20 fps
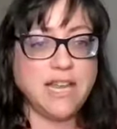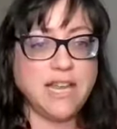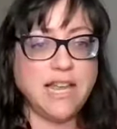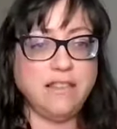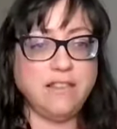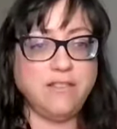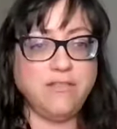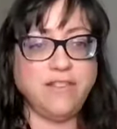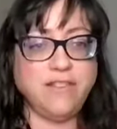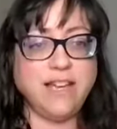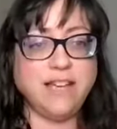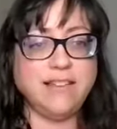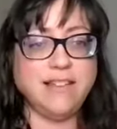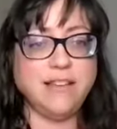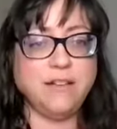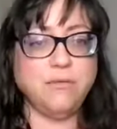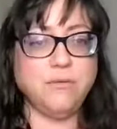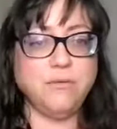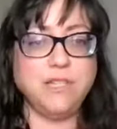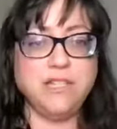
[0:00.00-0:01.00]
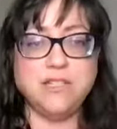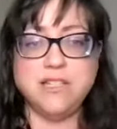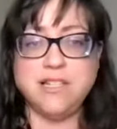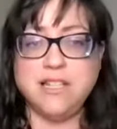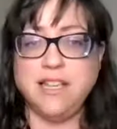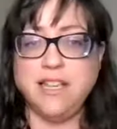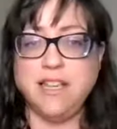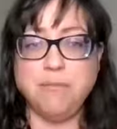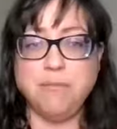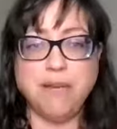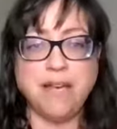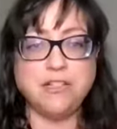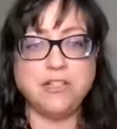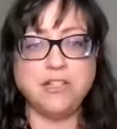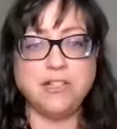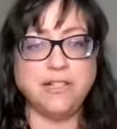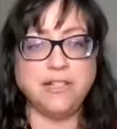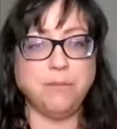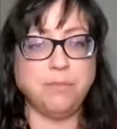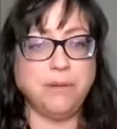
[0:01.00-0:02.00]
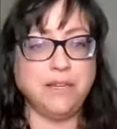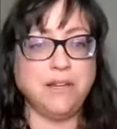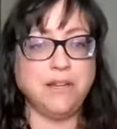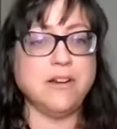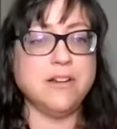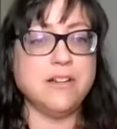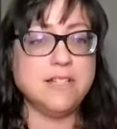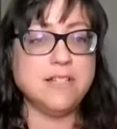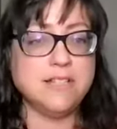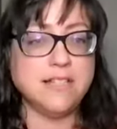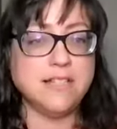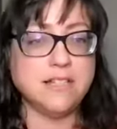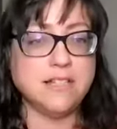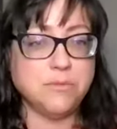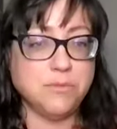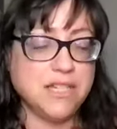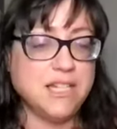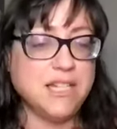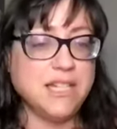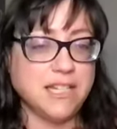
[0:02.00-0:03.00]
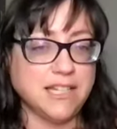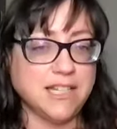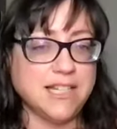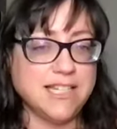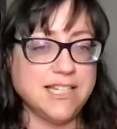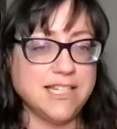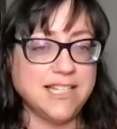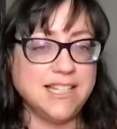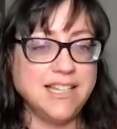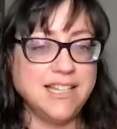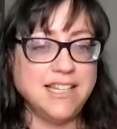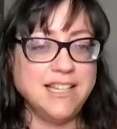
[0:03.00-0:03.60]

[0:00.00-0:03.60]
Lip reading: And the fact that we just think it magically appears is ridiculous.